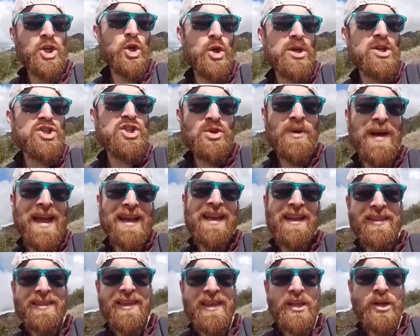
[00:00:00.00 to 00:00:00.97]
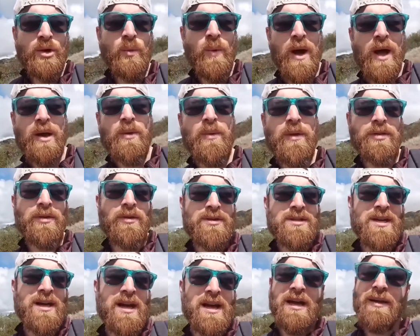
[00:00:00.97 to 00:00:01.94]
You can do anything you want with your
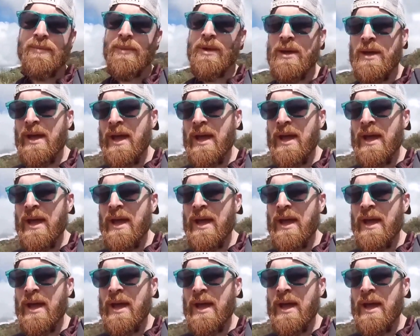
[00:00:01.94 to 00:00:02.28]
time.